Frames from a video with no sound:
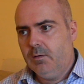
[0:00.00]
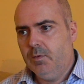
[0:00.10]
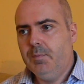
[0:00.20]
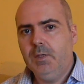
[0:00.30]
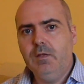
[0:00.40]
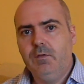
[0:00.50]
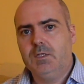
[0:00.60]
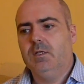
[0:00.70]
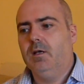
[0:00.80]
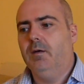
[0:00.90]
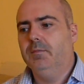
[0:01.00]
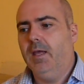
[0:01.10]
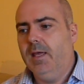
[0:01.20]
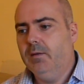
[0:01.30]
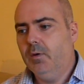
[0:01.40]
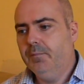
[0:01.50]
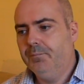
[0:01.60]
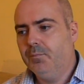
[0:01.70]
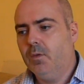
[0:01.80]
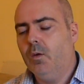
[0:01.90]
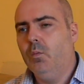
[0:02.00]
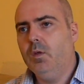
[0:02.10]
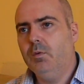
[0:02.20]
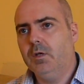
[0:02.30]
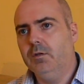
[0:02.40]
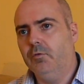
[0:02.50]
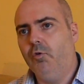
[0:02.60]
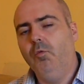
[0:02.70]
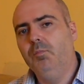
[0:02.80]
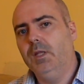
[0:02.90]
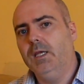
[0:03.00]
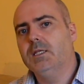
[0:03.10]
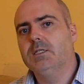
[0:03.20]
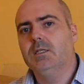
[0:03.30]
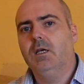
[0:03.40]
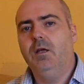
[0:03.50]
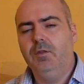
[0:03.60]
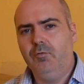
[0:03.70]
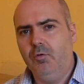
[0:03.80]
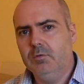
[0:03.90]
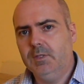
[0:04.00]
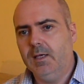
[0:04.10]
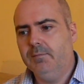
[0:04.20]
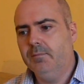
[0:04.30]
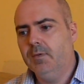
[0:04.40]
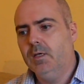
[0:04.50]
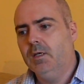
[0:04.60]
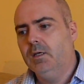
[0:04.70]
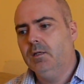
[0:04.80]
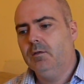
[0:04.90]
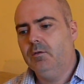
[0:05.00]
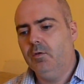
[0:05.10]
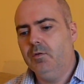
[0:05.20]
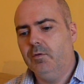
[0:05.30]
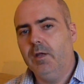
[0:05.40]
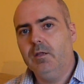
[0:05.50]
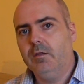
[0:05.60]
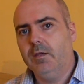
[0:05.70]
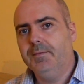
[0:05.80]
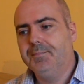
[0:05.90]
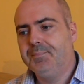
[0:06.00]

We believe this could happen to anyone. We were in the wrong place at the wrong time, doing the right thing.